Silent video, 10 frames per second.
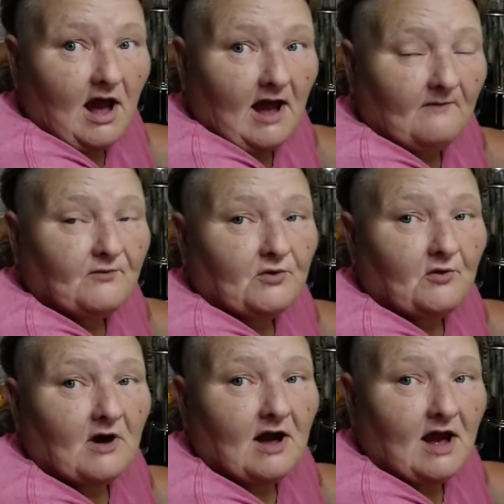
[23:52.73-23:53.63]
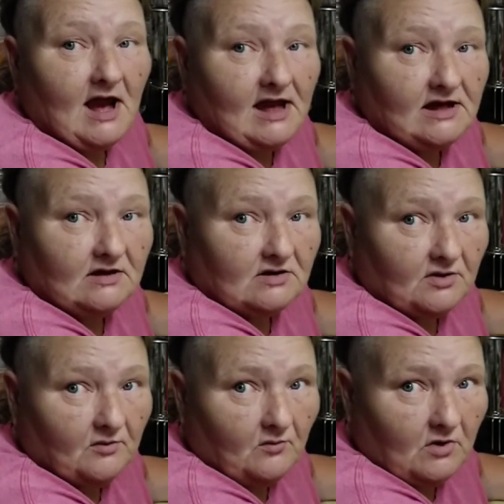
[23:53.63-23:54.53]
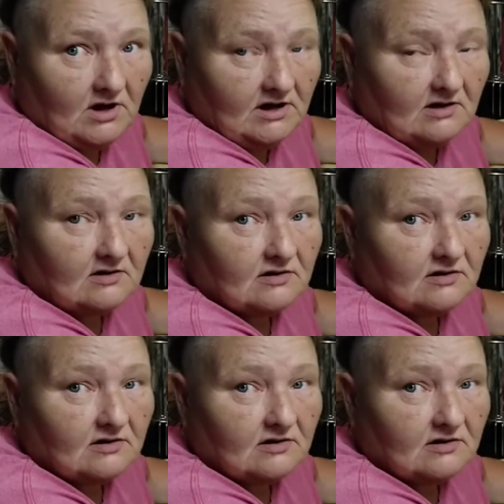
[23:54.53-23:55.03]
after eight weeks,